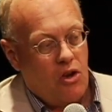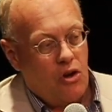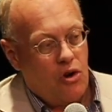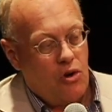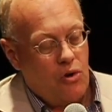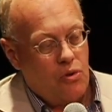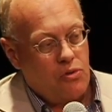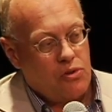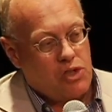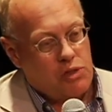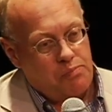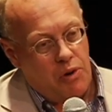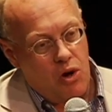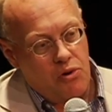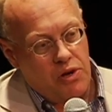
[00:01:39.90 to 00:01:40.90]
who
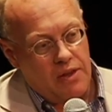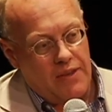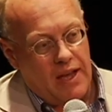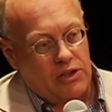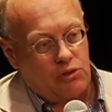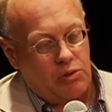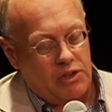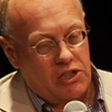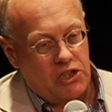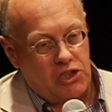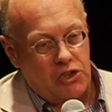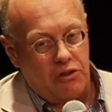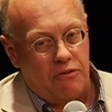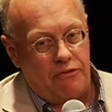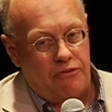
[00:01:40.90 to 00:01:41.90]
spoke in that
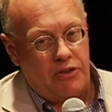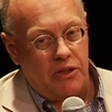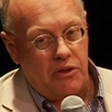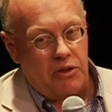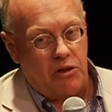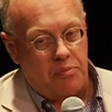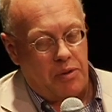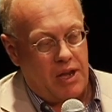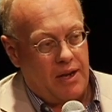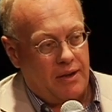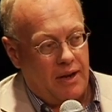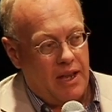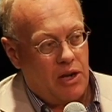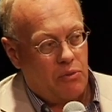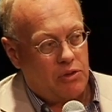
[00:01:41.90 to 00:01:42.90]
traditional feel-your-pain
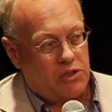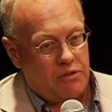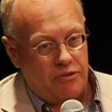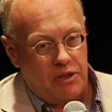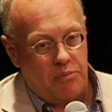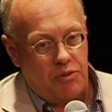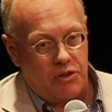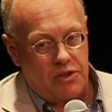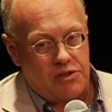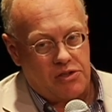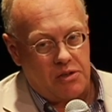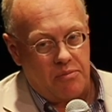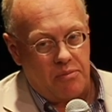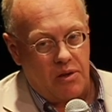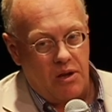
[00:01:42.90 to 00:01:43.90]
language of
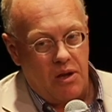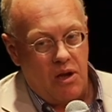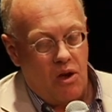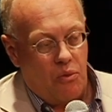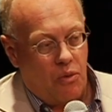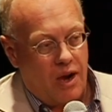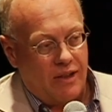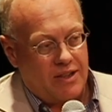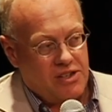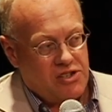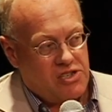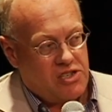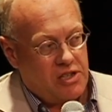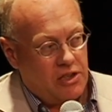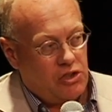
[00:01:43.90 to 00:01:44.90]
liberalism while
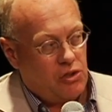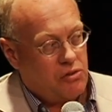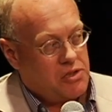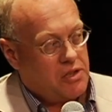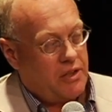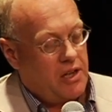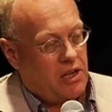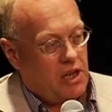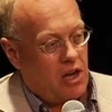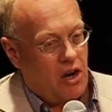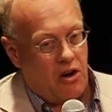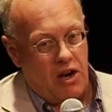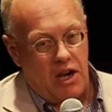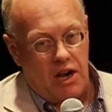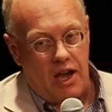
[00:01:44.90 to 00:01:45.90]
assiduously
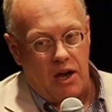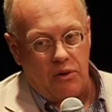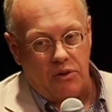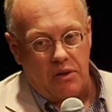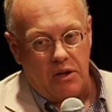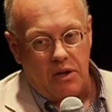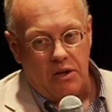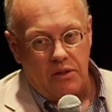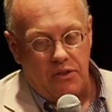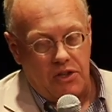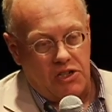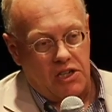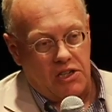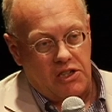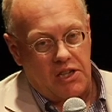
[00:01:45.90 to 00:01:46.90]
carrying out the
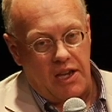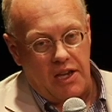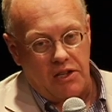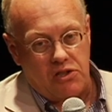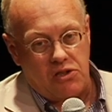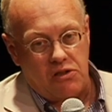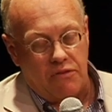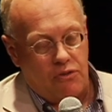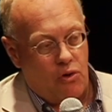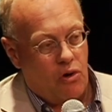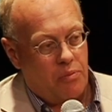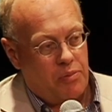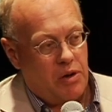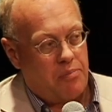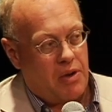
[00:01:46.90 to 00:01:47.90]
dictates of
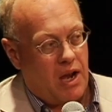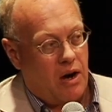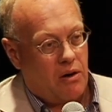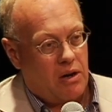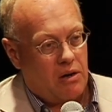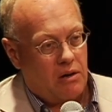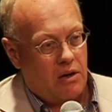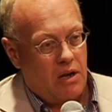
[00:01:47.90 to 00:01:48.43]
corporate power.